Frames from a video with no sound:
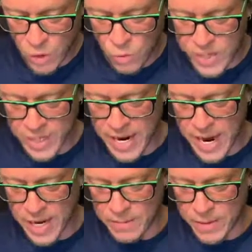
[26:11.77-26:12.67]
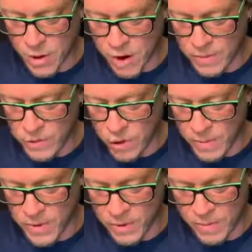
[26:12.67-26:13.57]
we denied MacArthur's
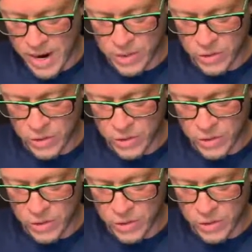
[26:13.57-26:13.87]
army the right